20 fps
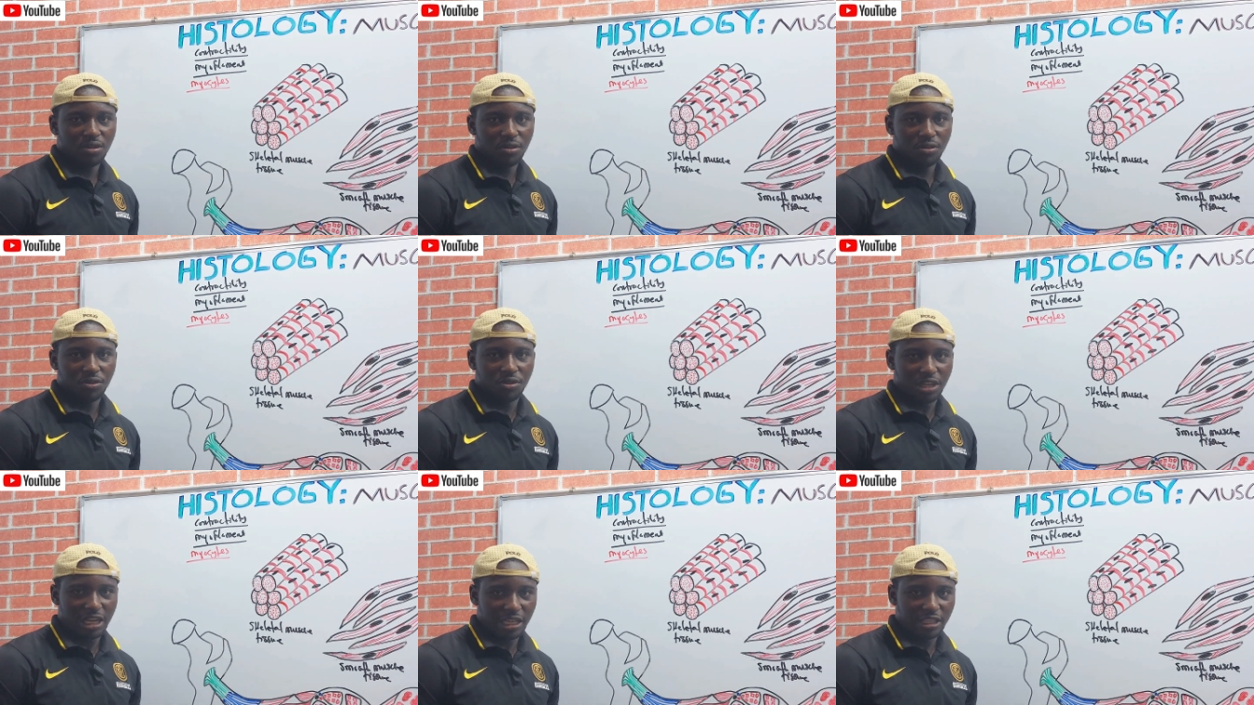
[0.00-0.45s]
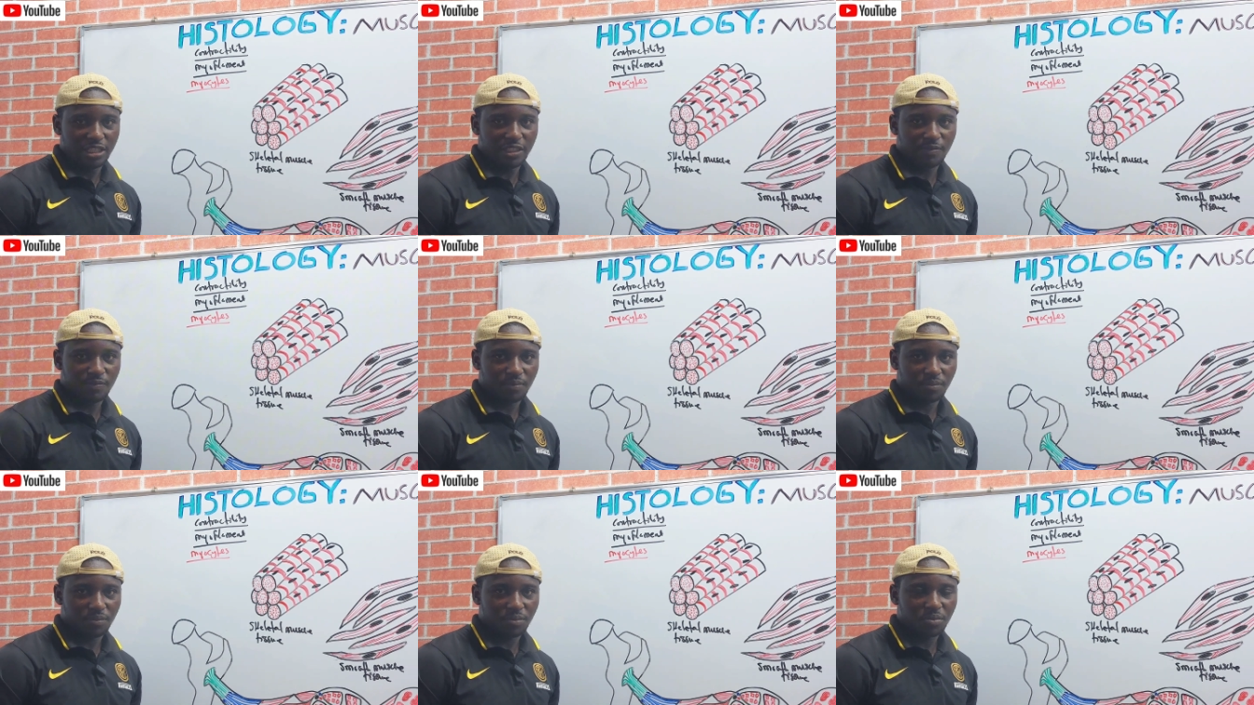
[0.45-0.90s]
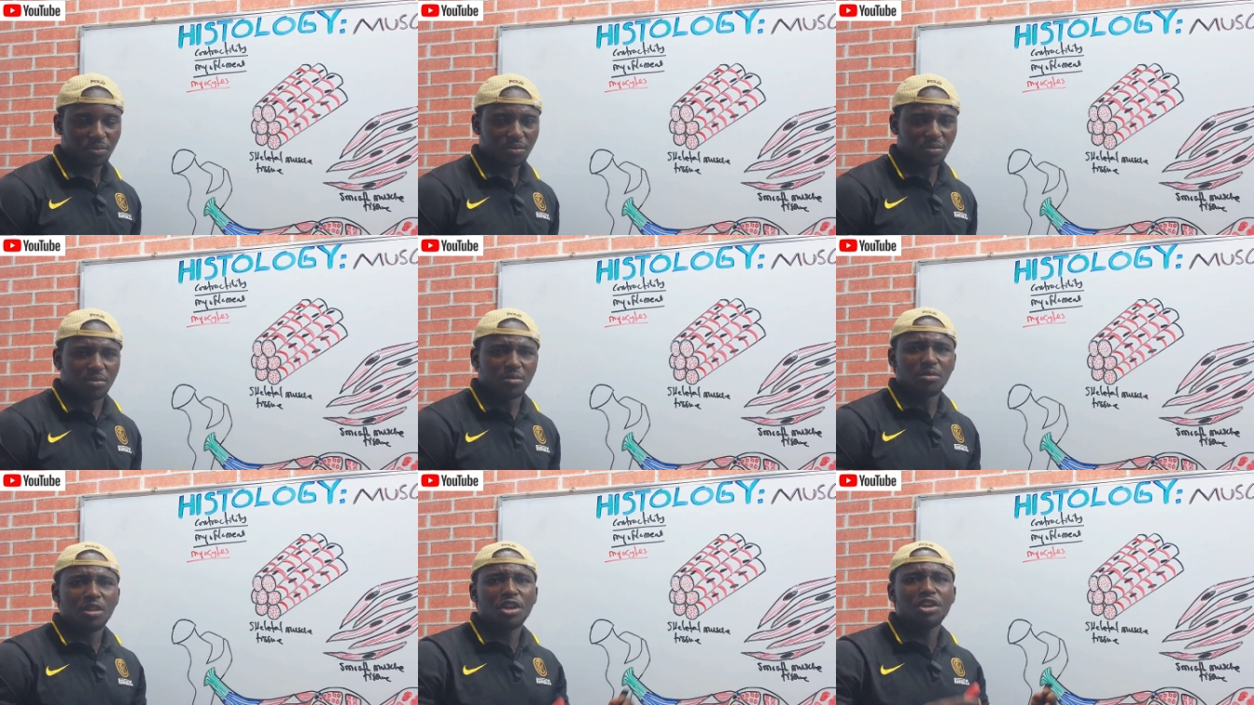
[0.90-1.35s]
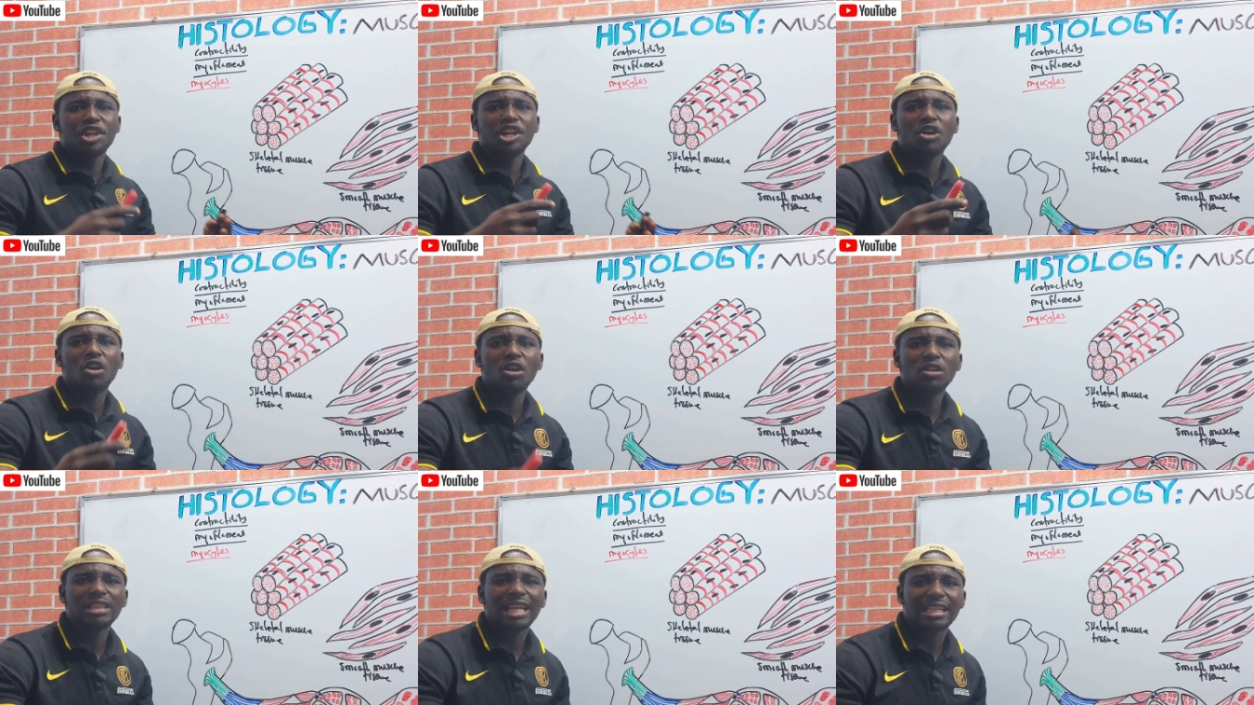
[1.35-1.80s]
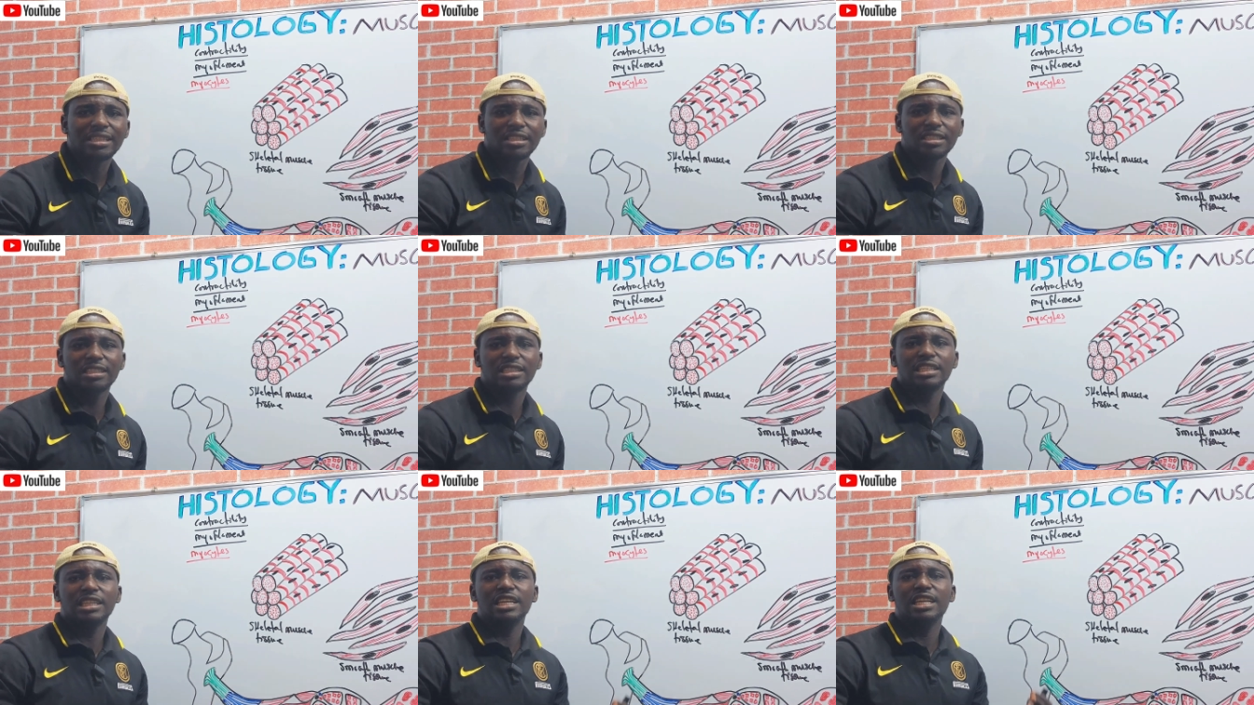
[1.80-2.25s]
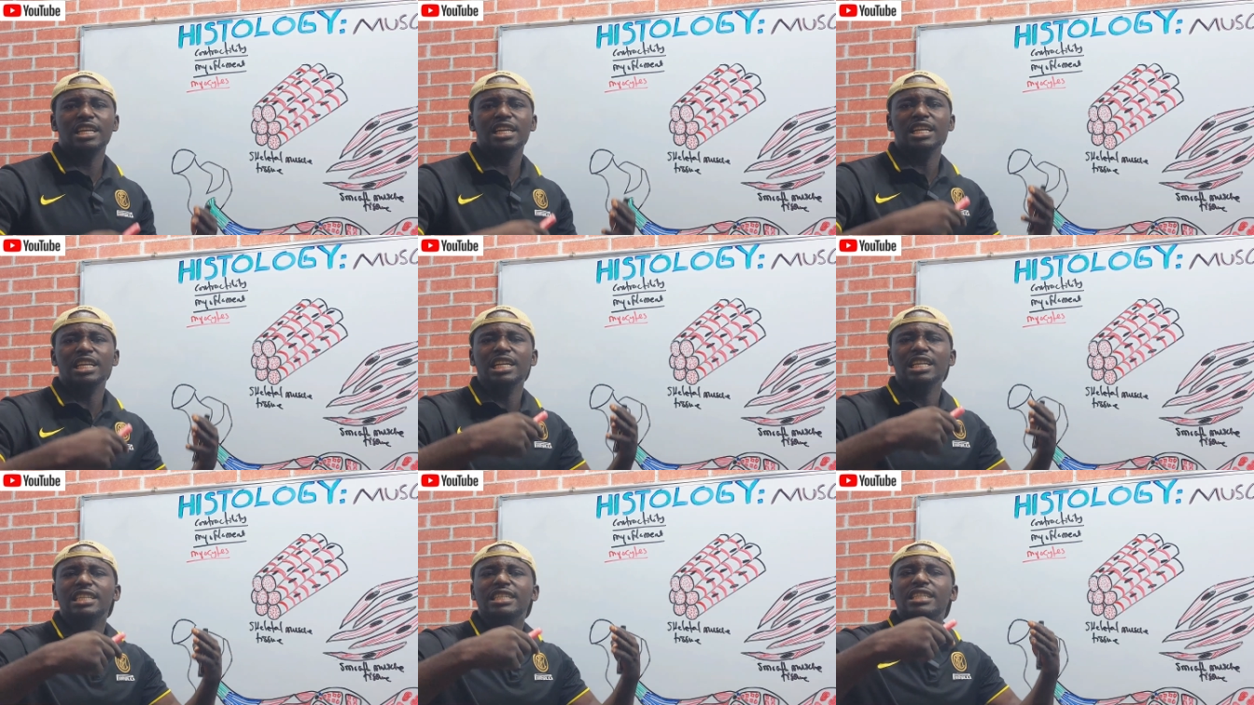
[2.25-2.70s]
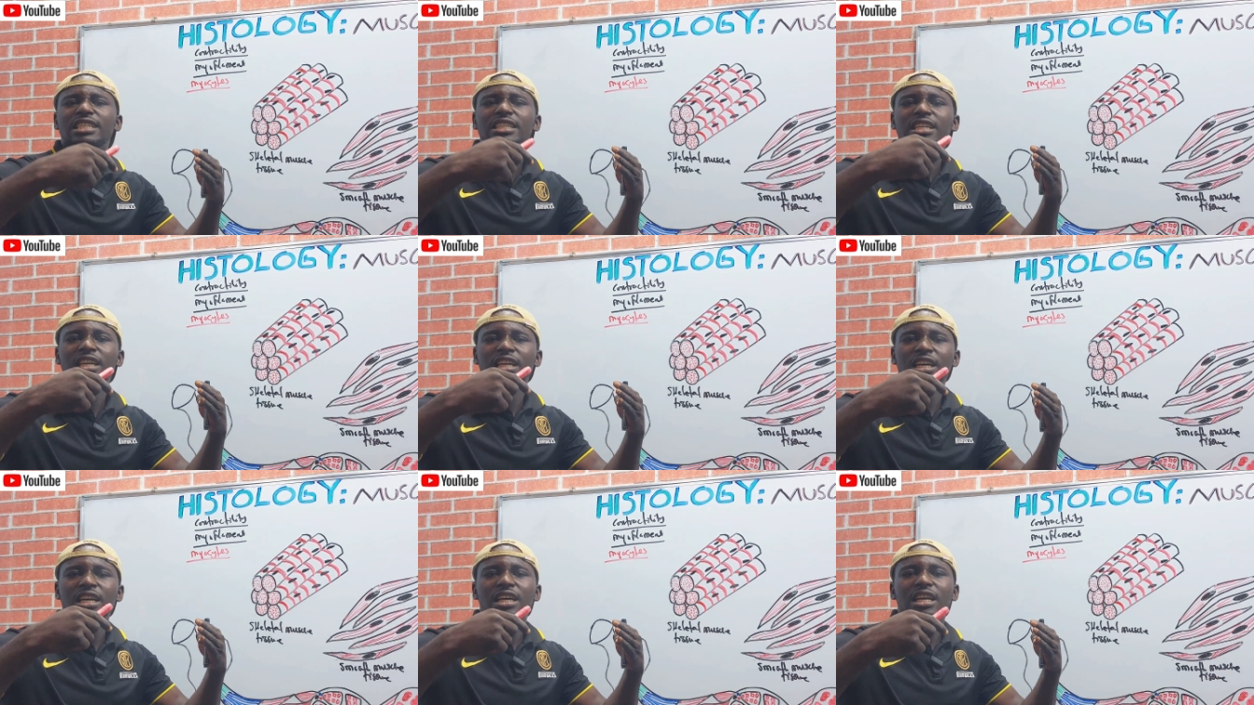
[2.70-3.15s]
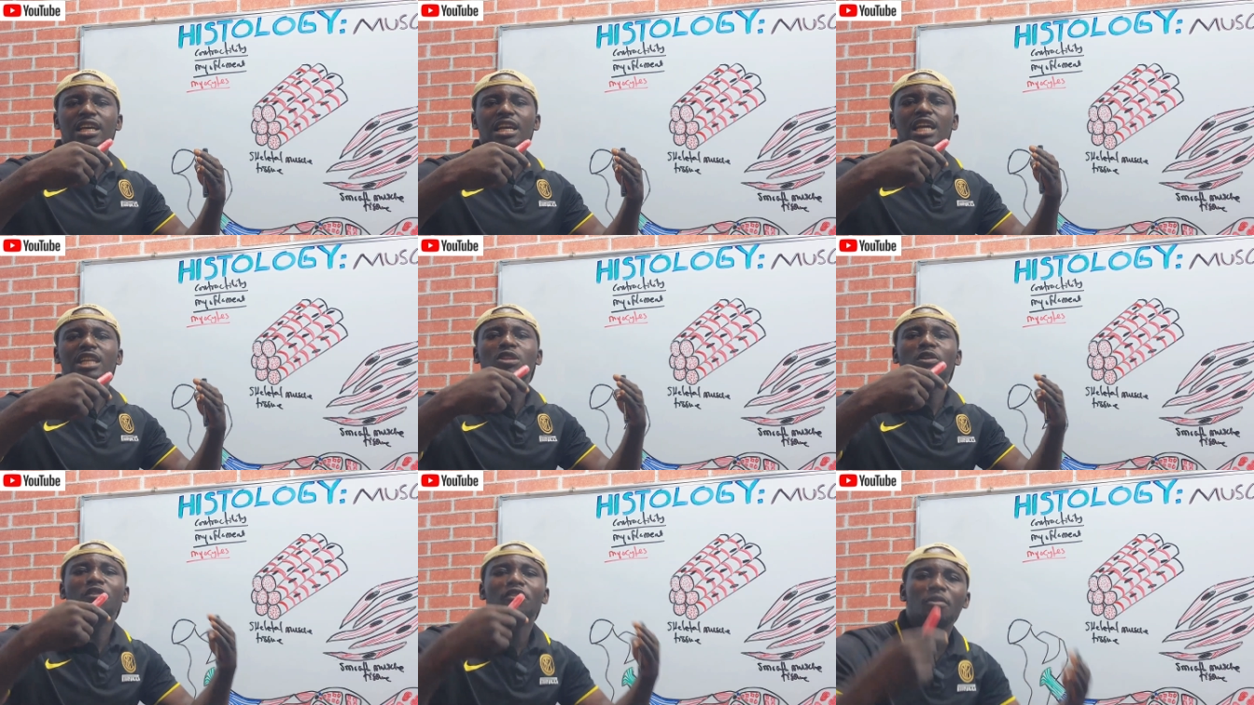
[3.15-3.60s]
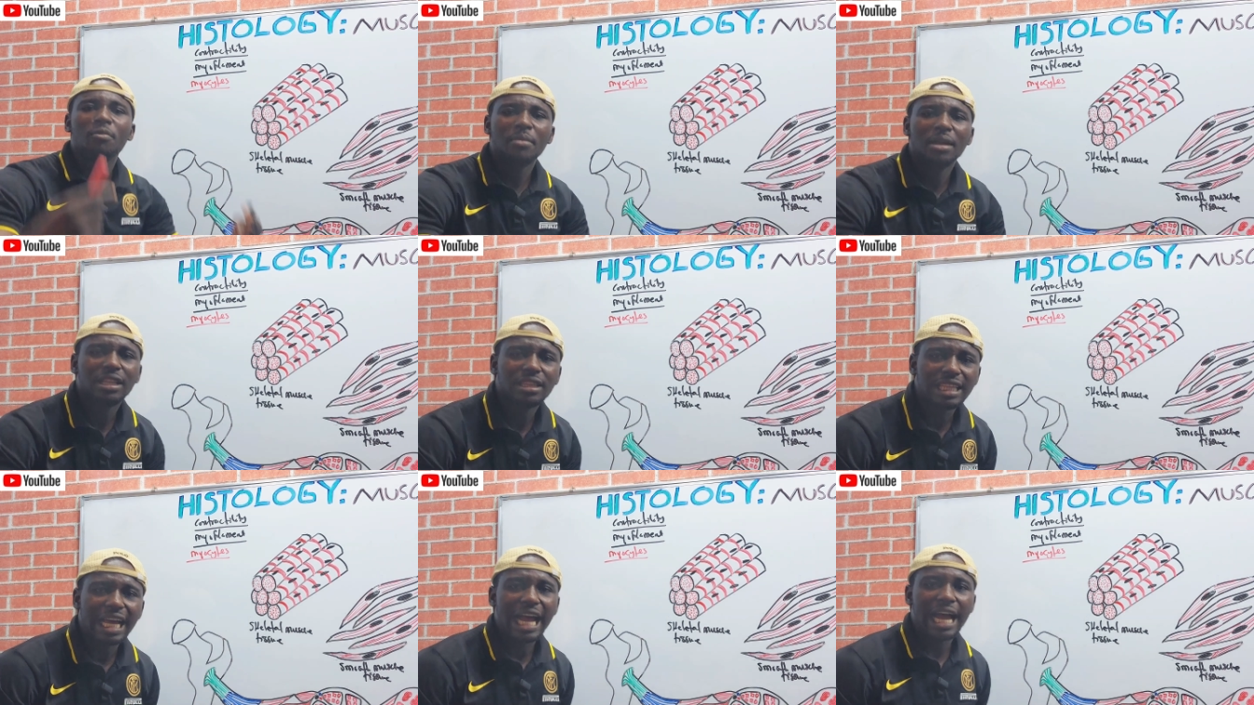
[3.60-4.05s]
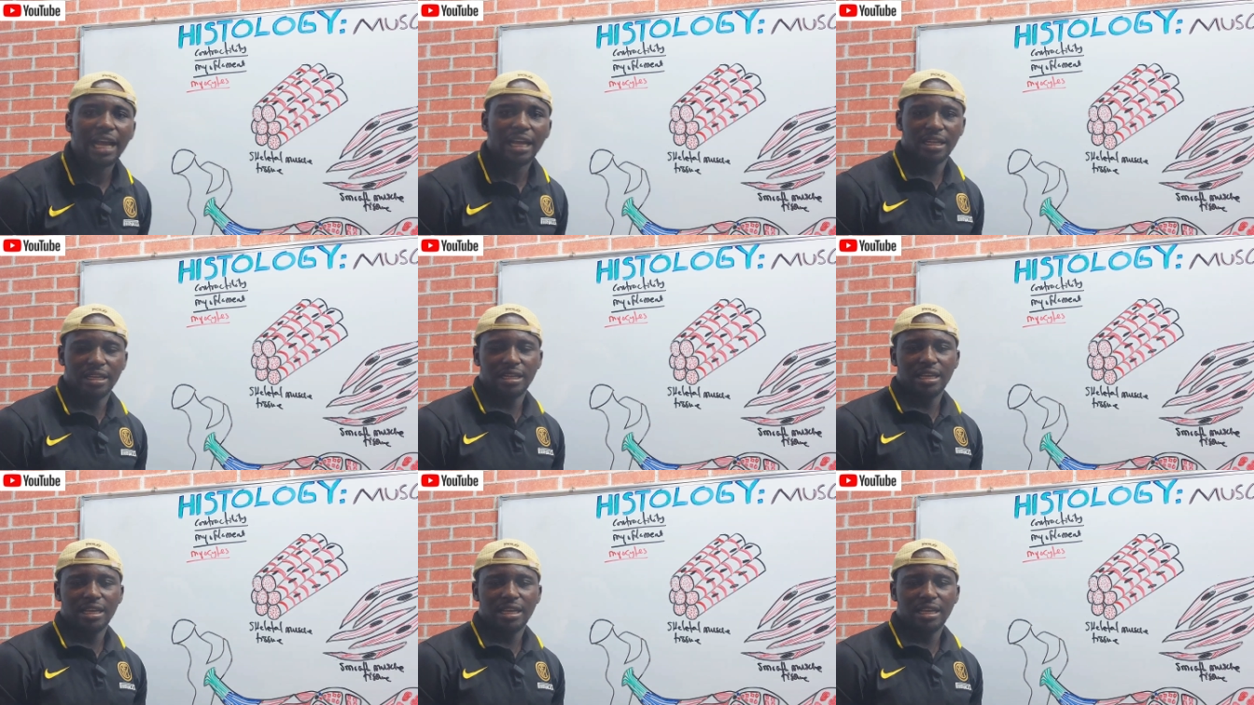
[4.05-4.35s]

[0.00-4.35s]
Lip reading: You get. Recall that in a developmental